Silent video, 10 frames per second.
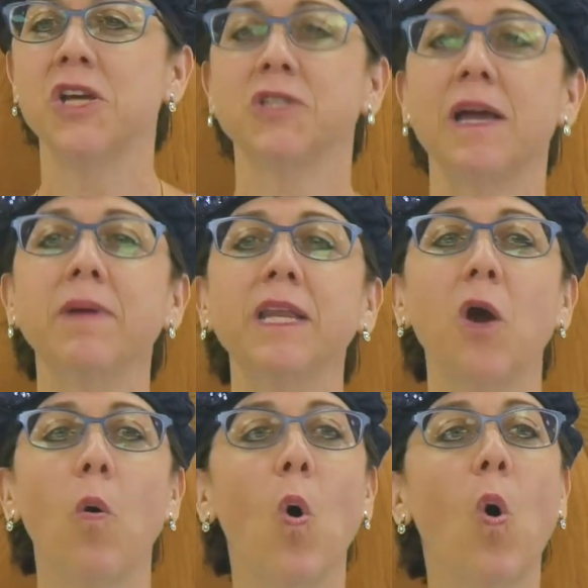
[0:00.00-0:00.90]
So I'm going to
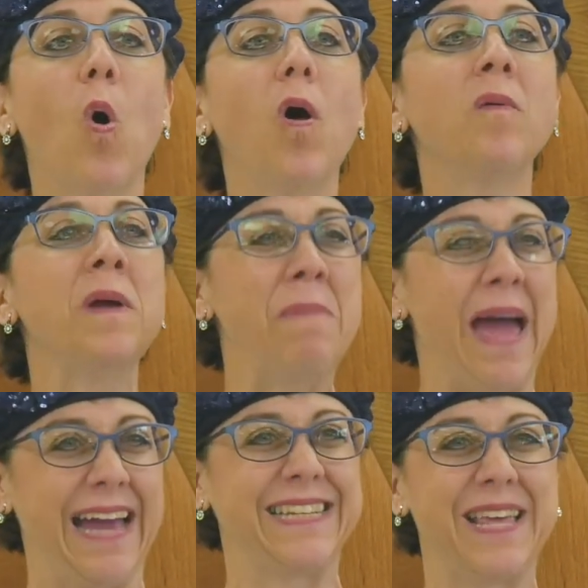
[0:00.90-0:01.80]
go all the way
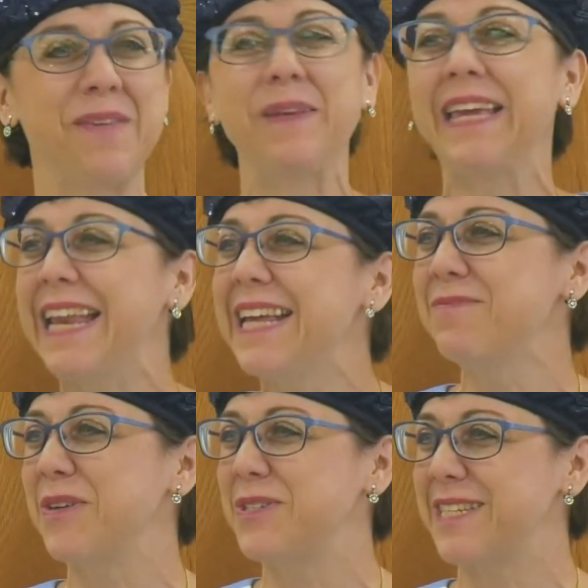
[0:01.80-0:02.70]
back to the beginning
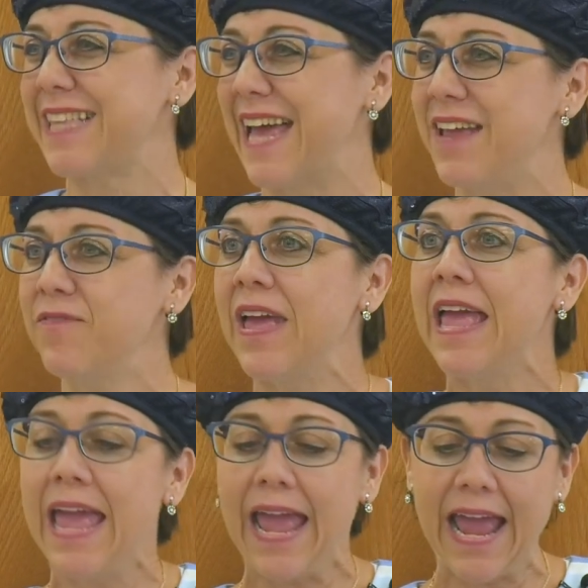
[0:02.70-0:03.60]
of Moshe's life,
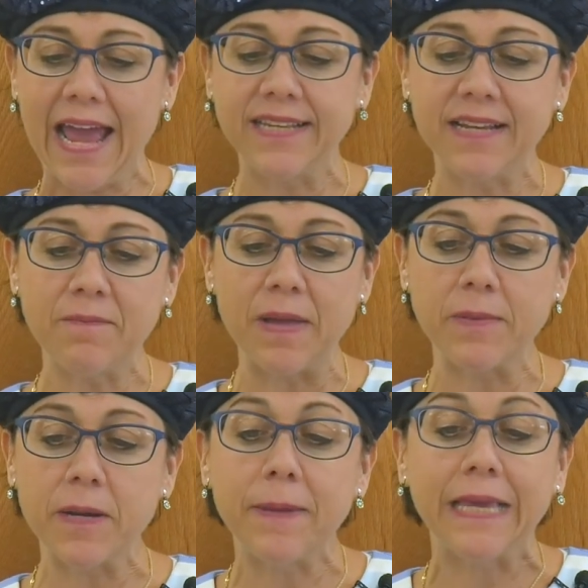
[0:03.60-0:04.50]
and um, I'm
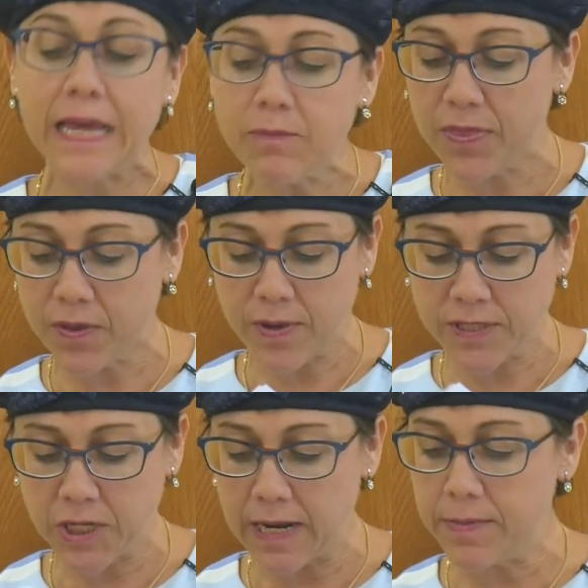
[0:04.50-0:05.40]
going to begin with the
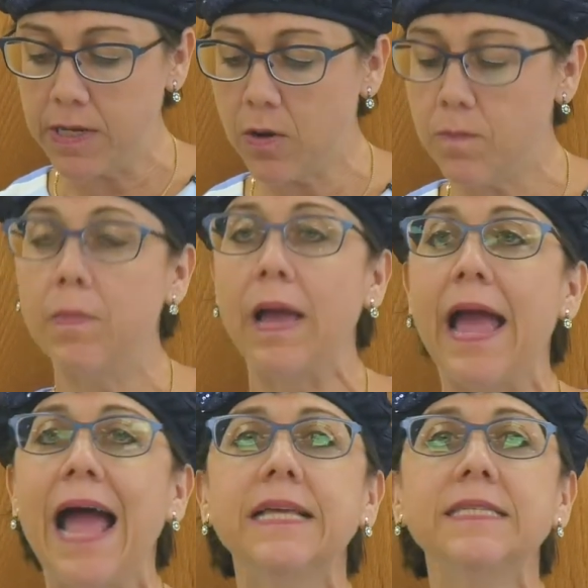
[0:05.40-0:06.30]
question, I mean, you know,
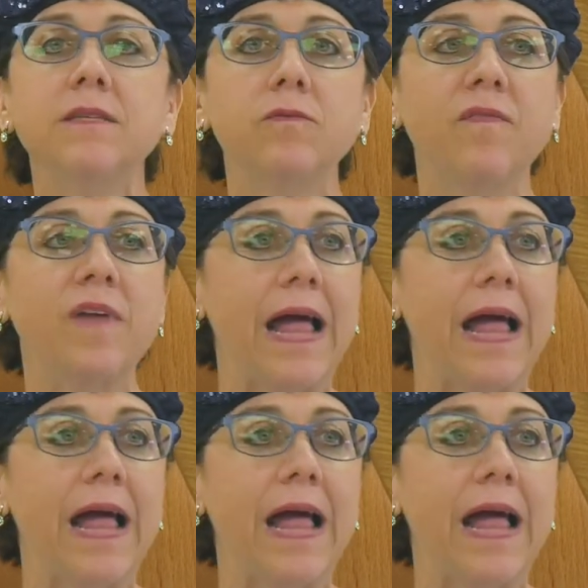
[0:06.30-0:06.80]
as Rev.